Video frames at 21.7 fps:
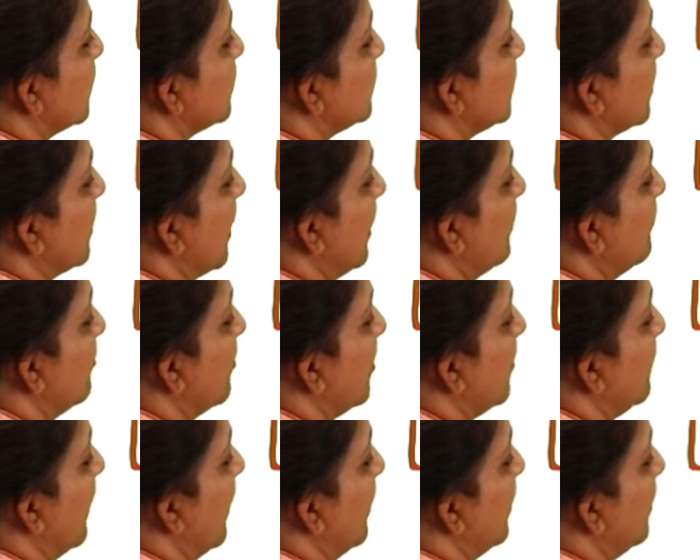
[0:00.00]
the
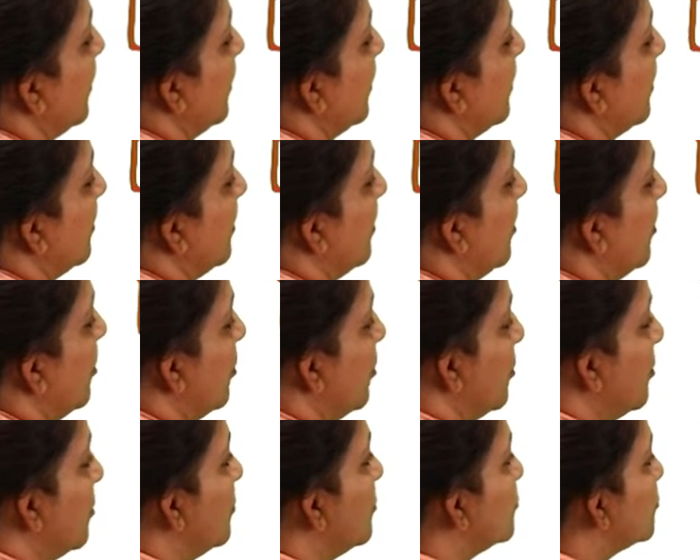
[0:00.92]
secondary winding.
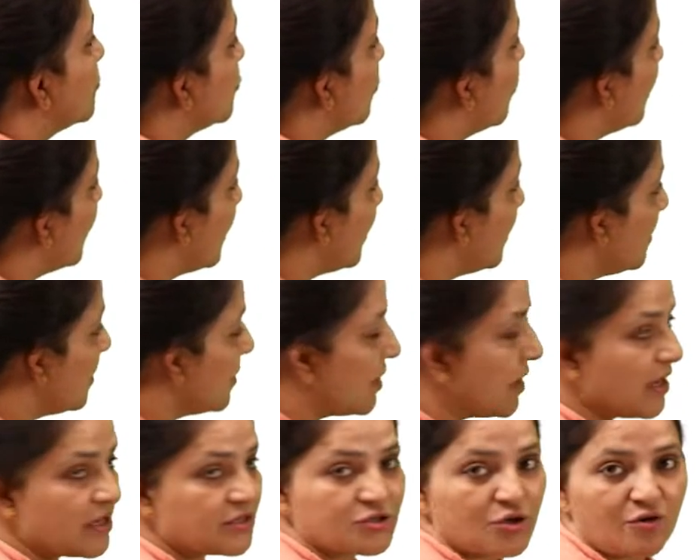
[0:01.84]
So in
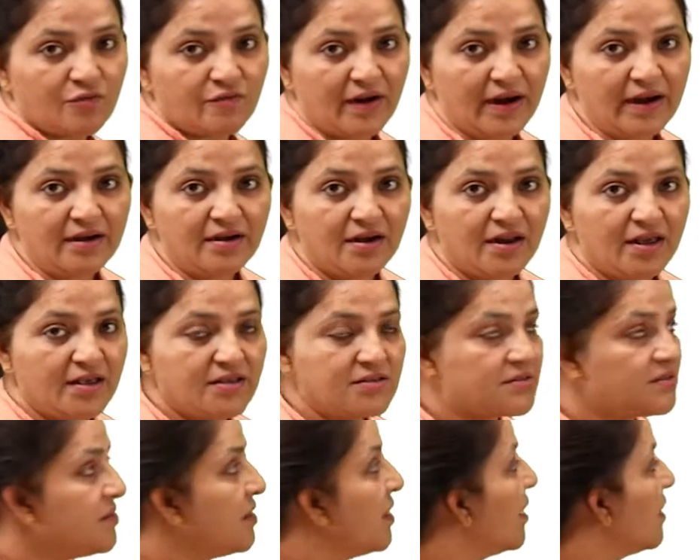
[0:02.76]
case of windings,
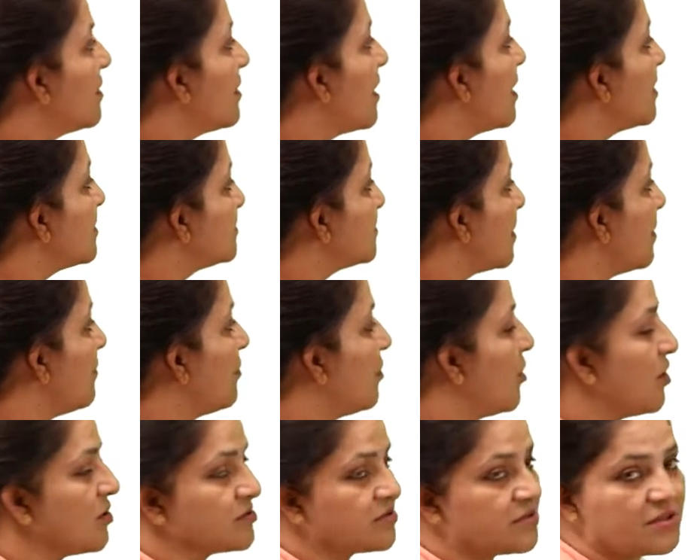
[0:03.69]
there are some
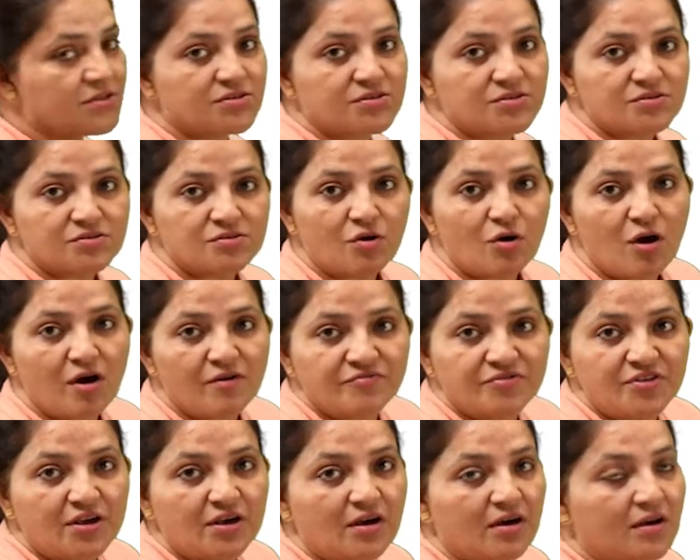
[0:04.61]
losses of
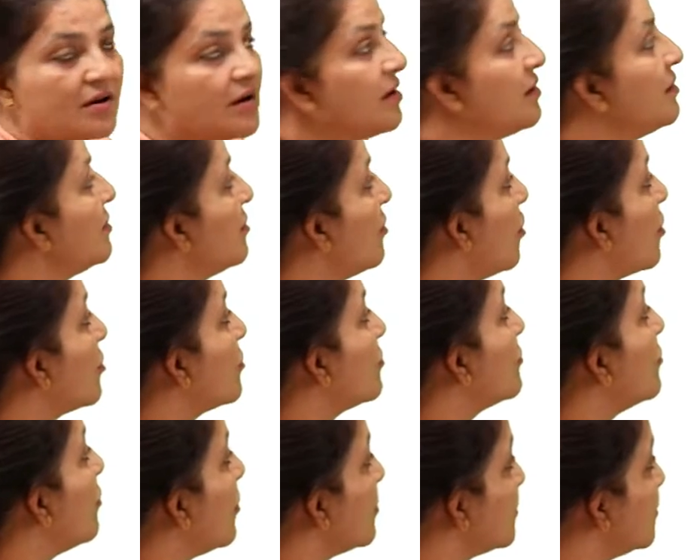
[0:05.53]
the current
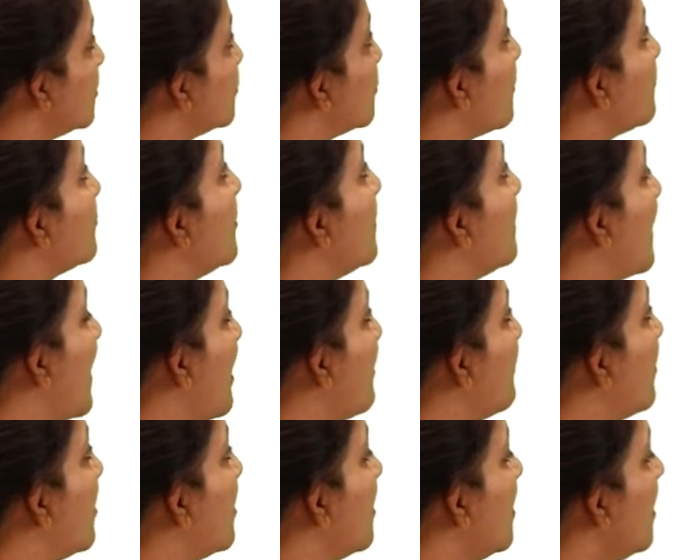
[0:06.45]
or losses of the
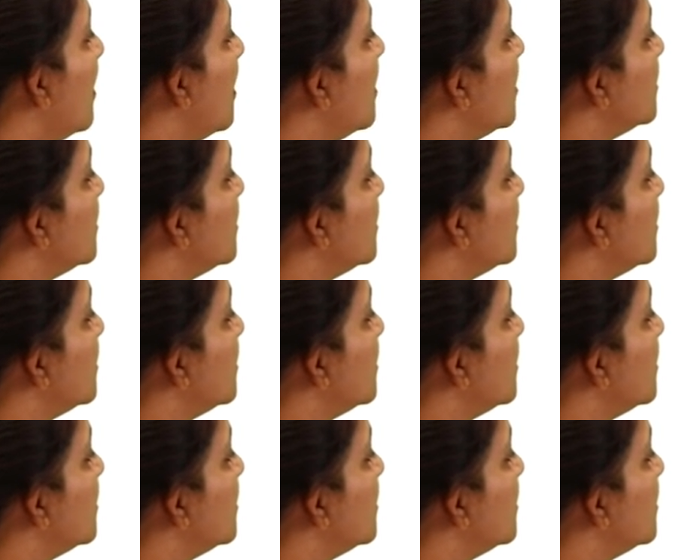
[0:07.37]
power.